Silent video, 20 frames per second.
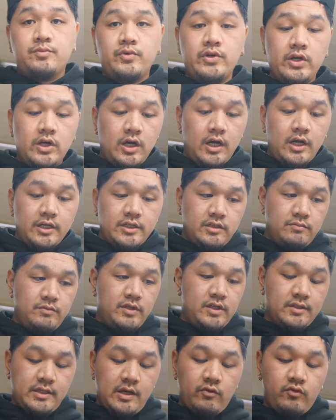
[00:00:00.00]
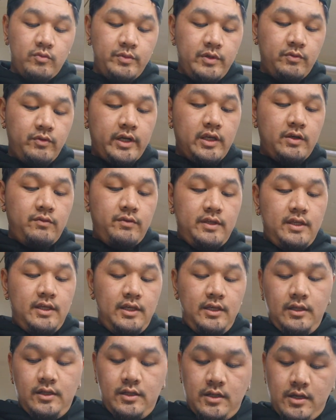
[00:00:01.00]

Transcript: precaution, because I will be working with heat.